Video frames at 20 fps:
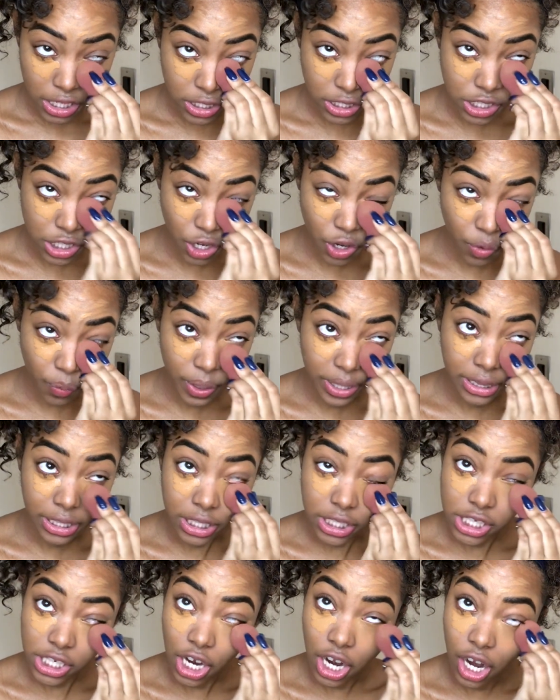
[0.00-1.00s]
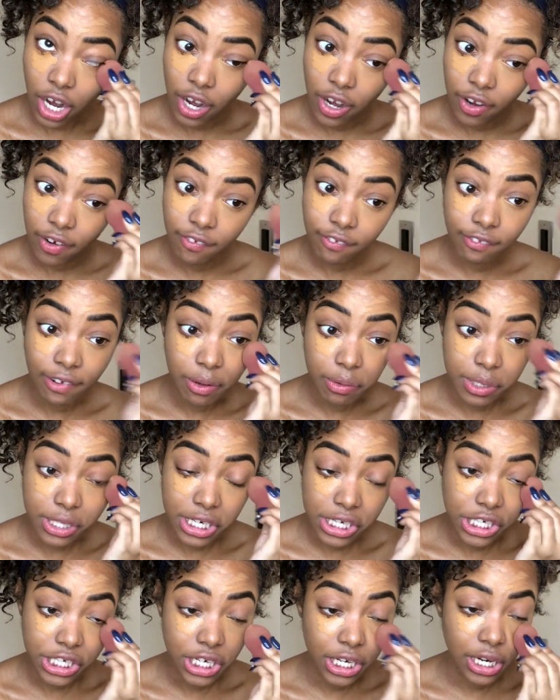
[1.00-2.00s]
So with the Tarte
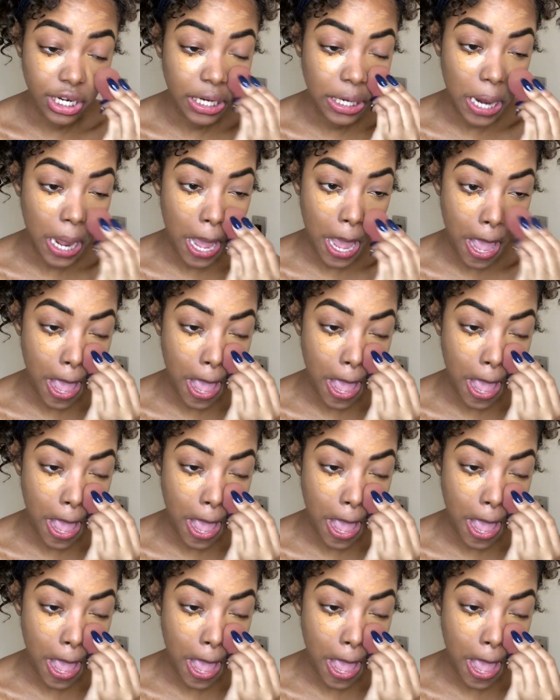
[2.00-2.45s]
foundation,